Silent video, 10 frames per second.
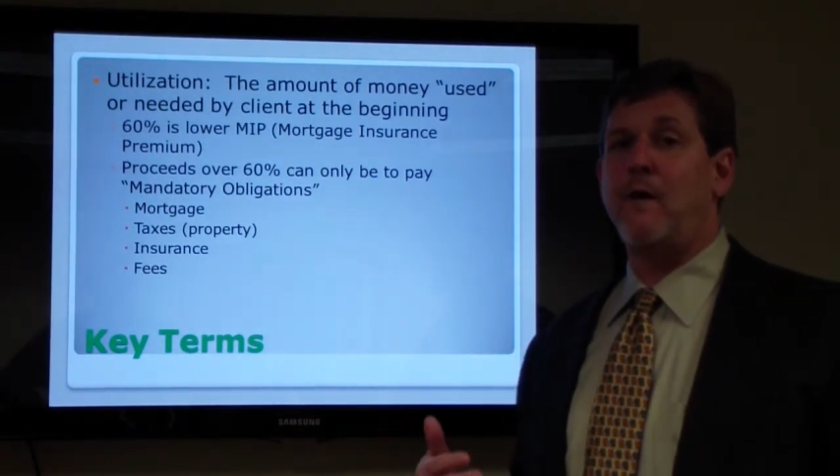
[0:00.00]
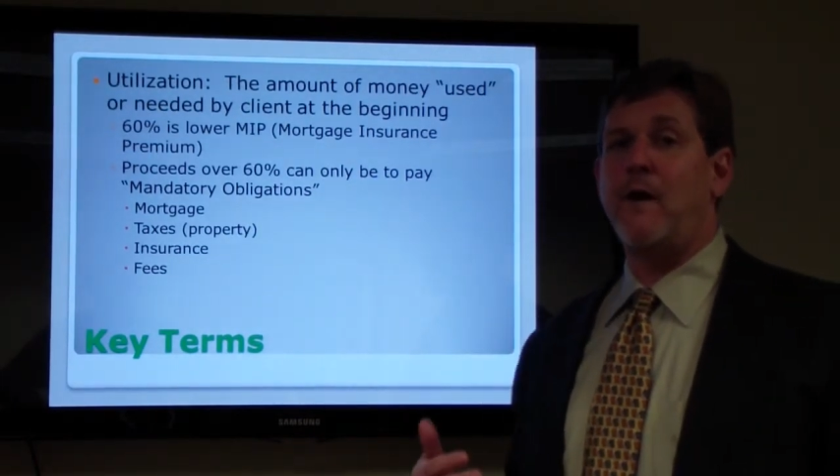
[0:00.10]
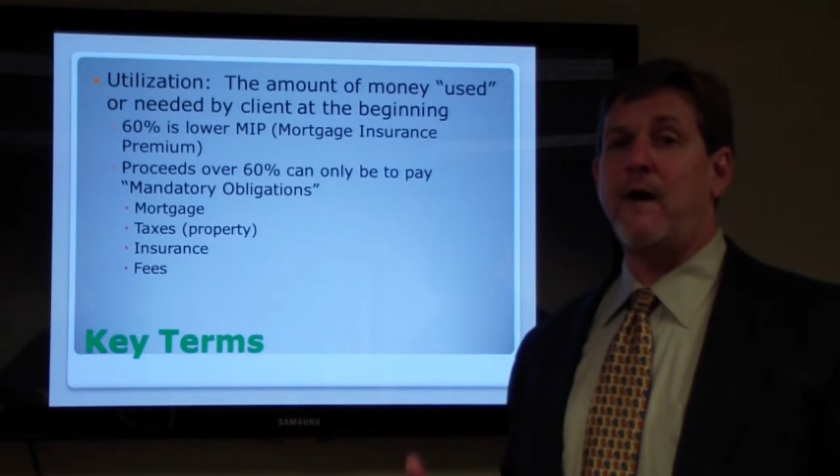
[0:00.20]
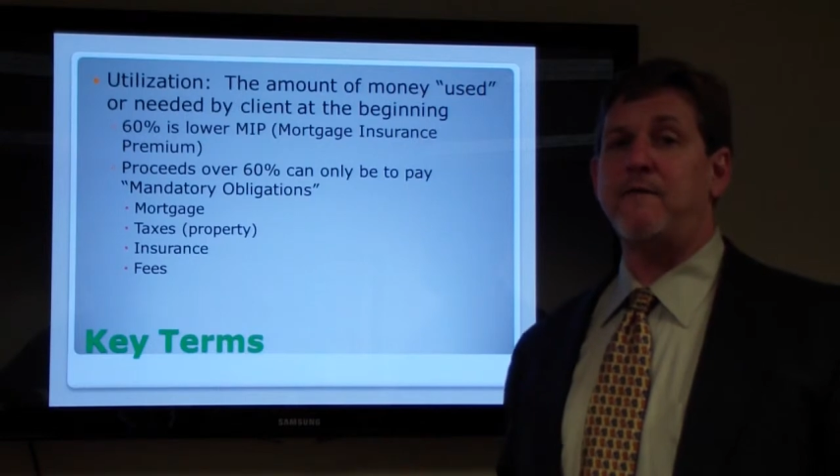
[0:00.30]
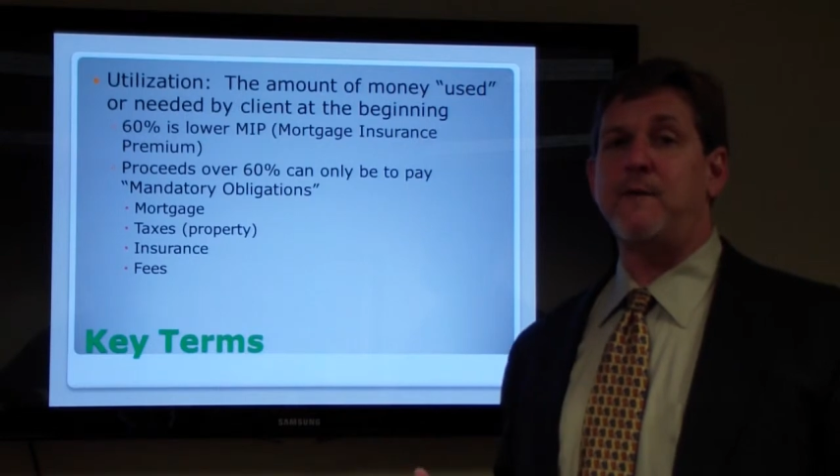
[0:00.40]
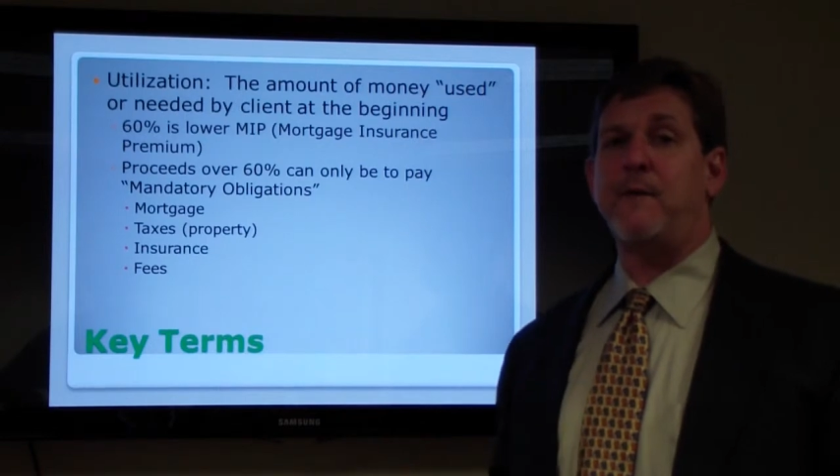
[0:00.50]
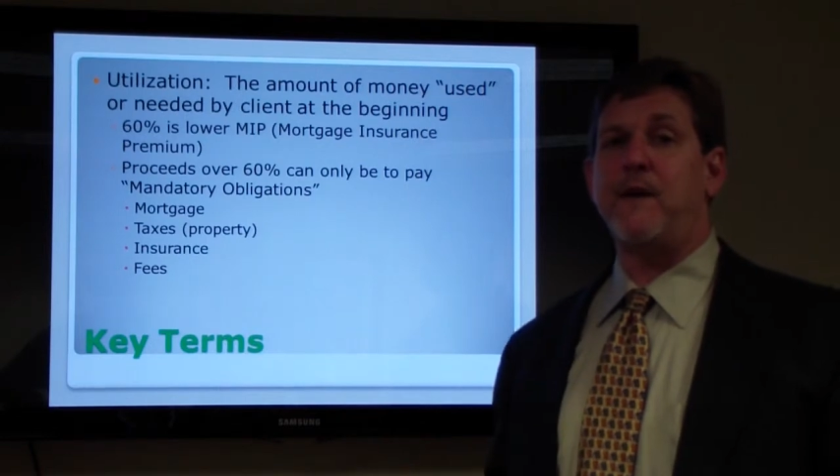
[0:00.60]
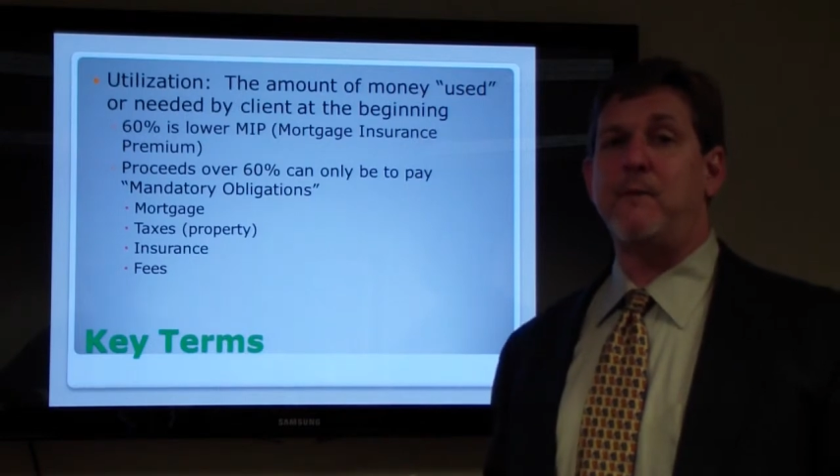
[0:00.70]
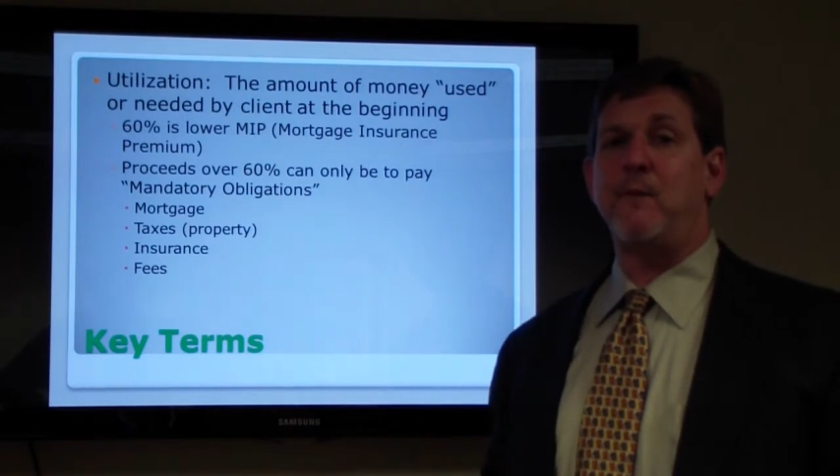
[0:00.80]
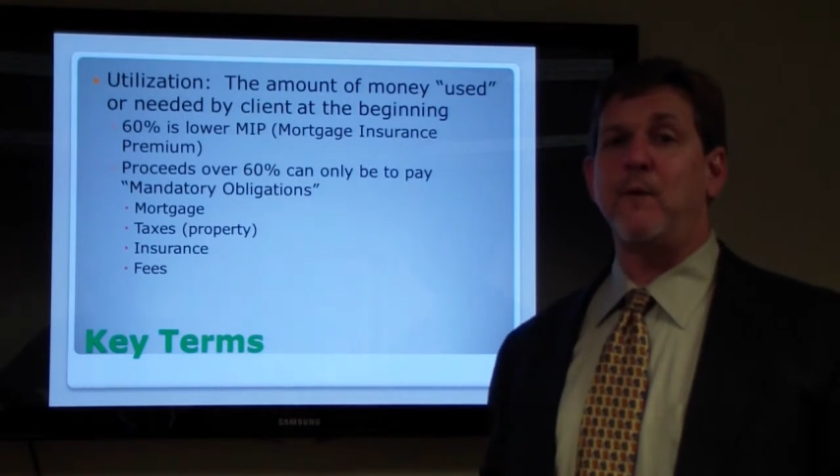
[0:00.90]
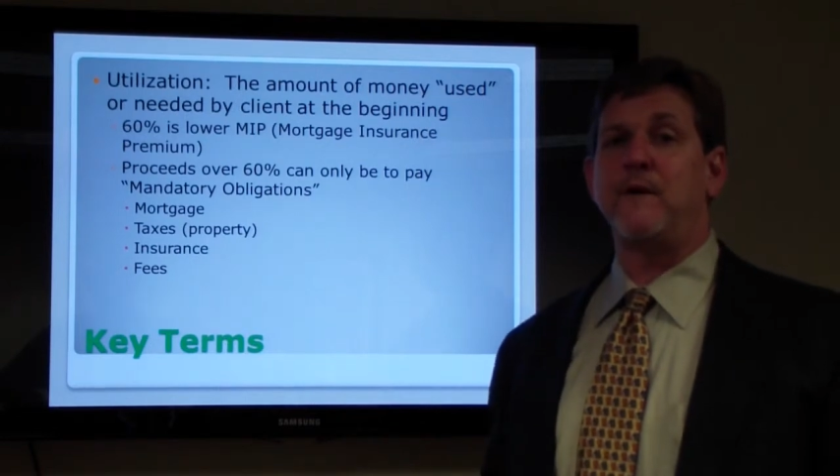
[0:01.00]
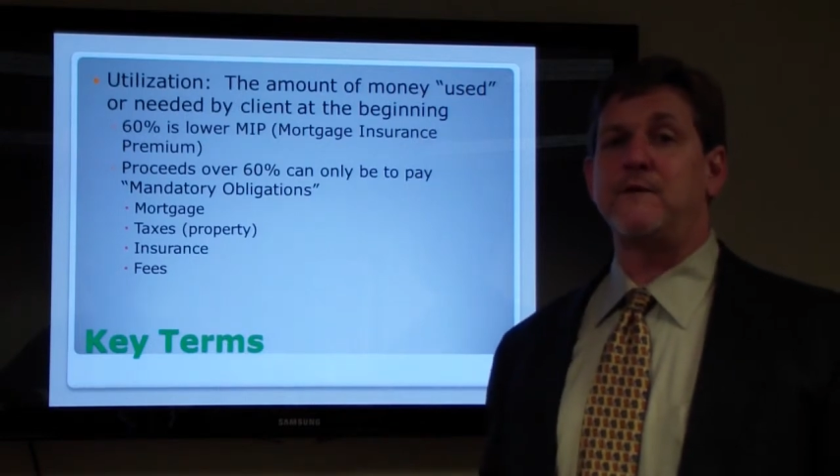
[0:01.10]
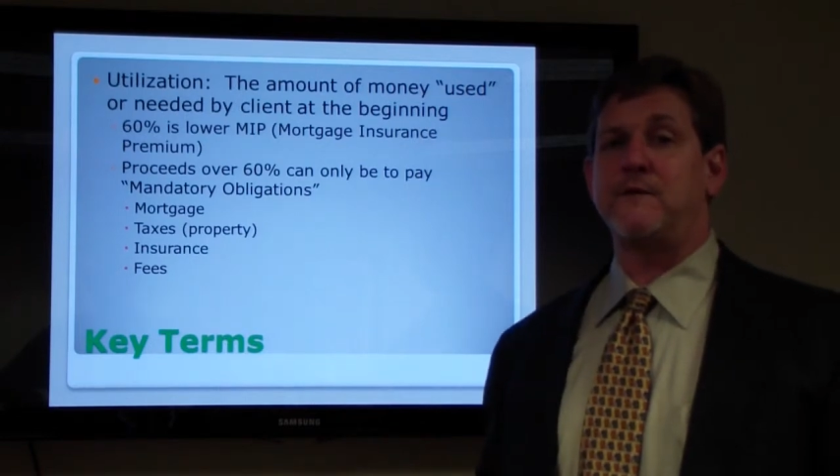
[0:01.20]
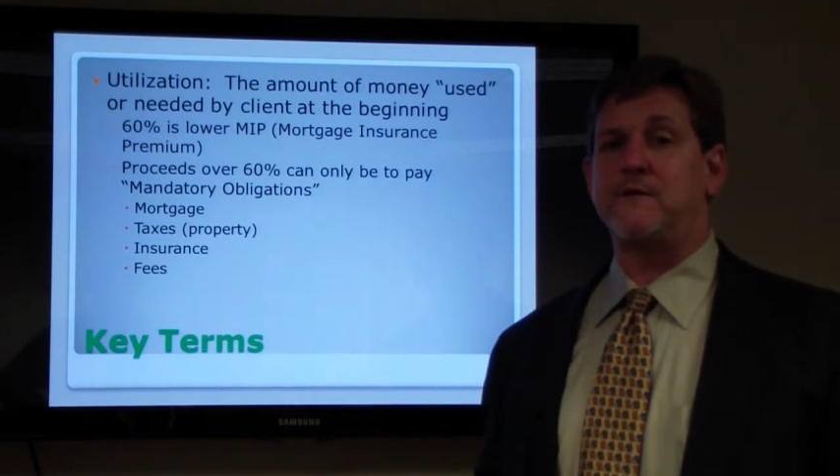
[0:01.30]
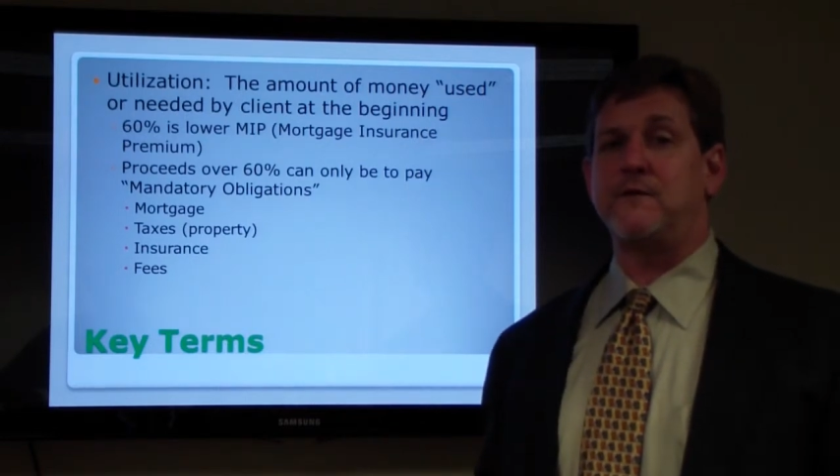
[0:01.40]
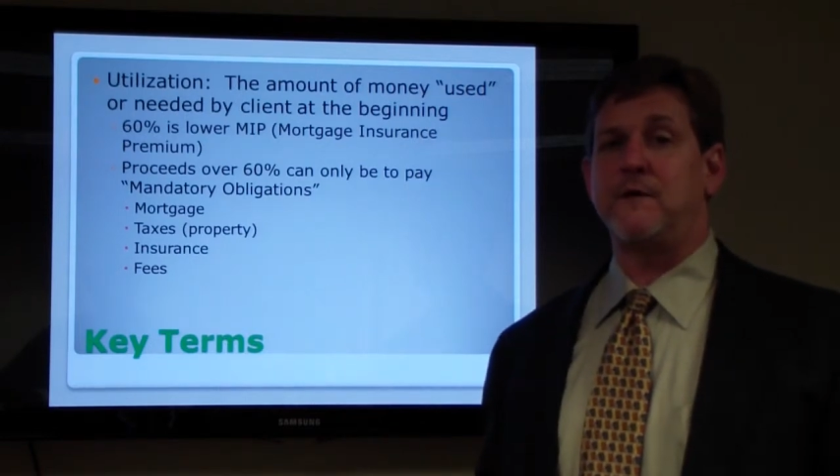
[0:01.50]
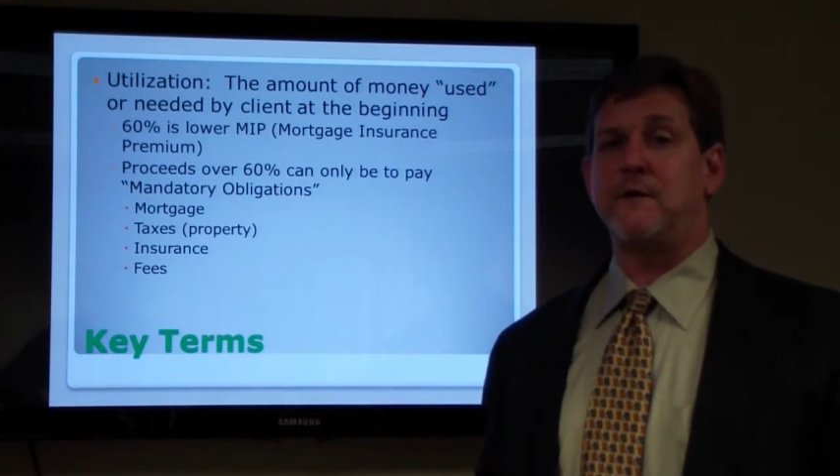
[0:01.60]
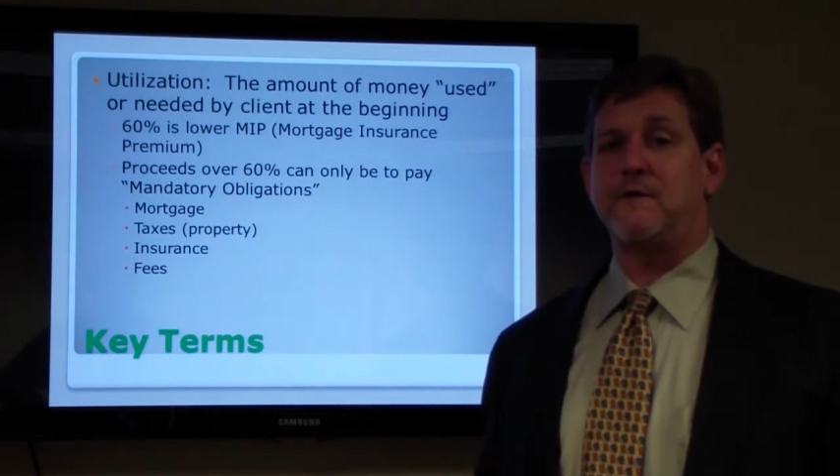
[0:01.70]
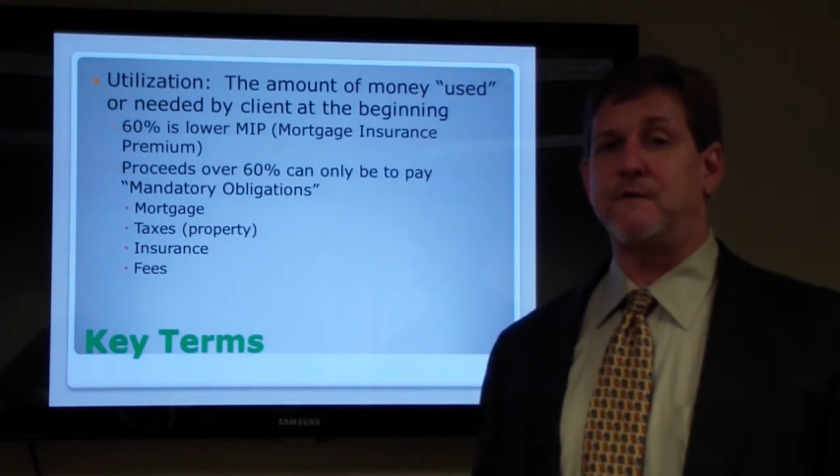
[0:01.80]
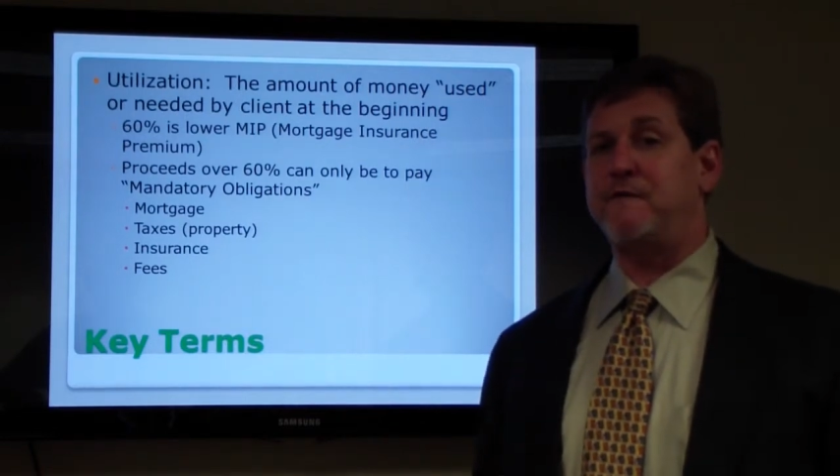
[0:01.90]
have to pay mortgage
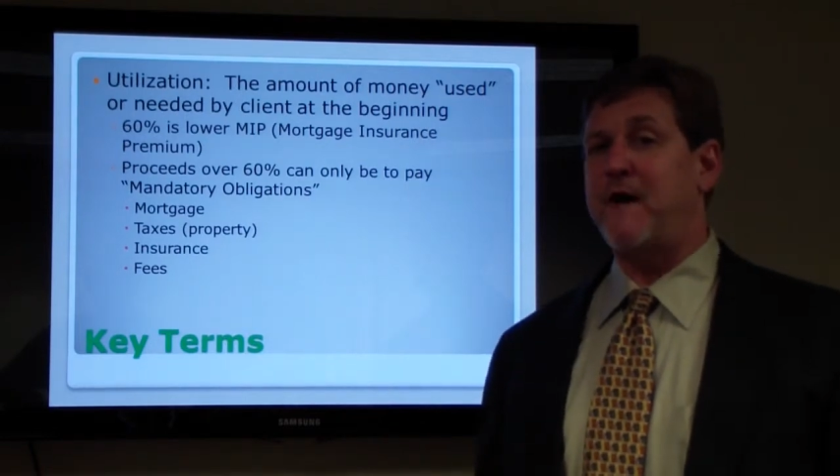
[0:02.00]
insurance of